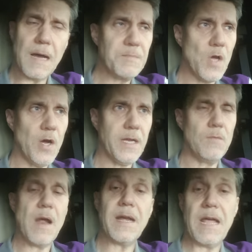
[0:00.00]
I'm
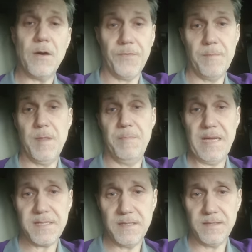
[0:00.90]
talking right now from the
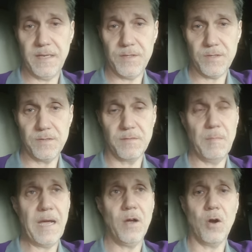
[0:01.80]
best intentions of
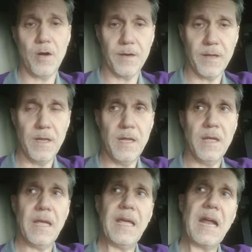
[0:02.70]
my heart.
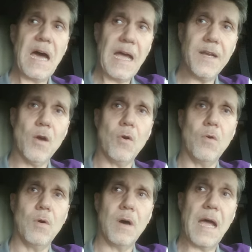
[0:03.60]
And I
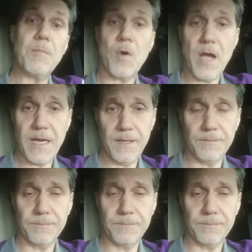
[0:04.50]
know I'm right.